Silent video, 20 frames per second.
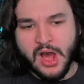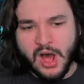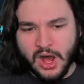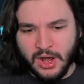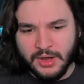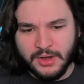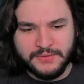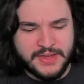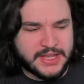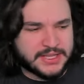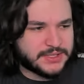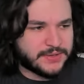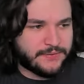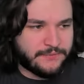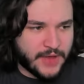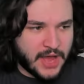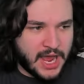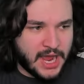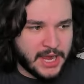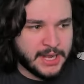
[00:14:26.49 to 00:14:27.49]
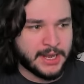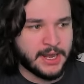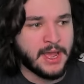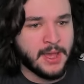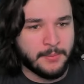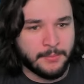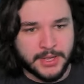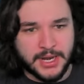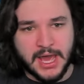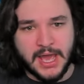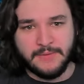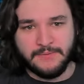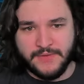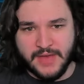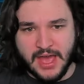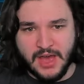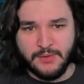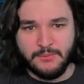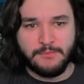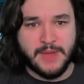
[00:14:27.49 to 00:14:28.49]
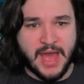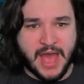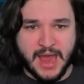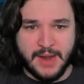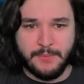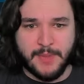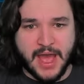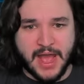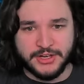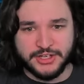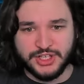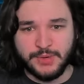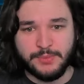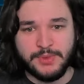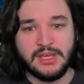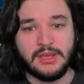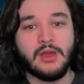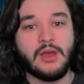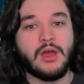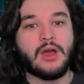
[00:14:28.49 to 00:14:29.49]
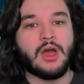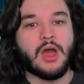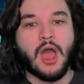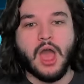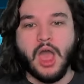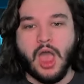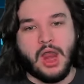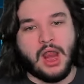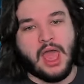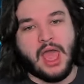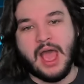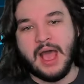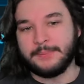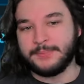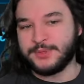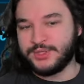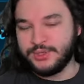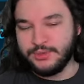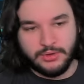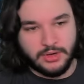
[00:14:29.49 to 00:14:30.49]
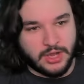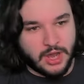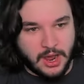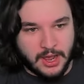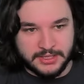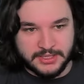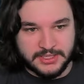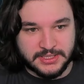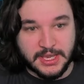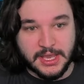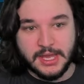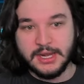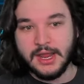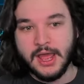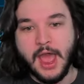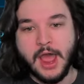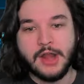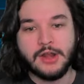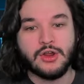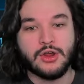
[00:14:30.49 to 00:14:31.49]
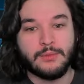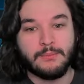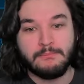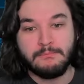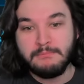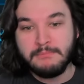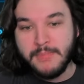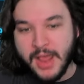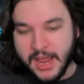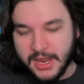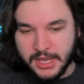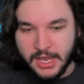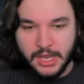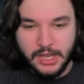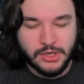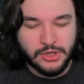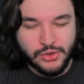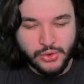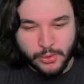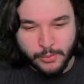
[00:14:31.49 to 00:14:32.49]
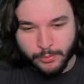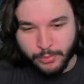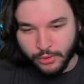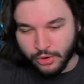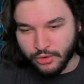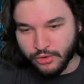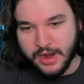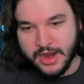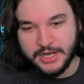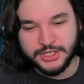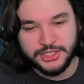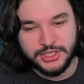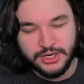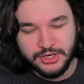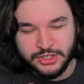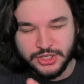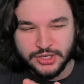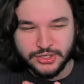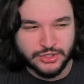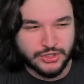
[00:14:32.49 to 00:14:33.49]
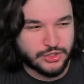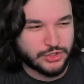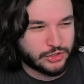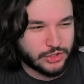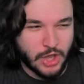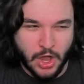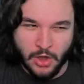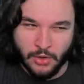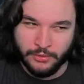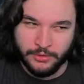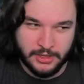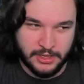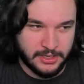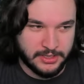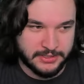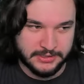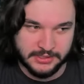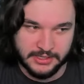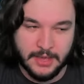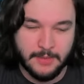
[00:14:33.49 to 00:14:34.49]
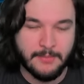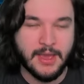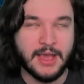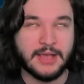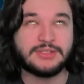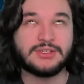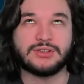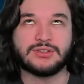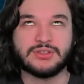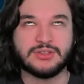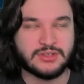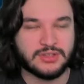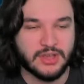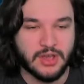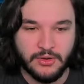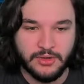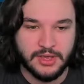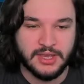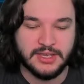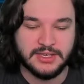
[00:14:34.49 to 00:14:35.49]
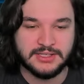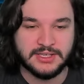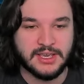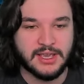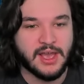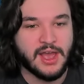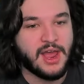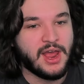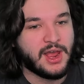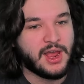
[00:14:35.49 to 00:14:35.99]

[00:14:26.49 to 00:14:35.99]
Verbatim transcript: All of that's fine, but I found Bad Batch to be an absolute godsend and making your progression just so easy. It makes it so easy.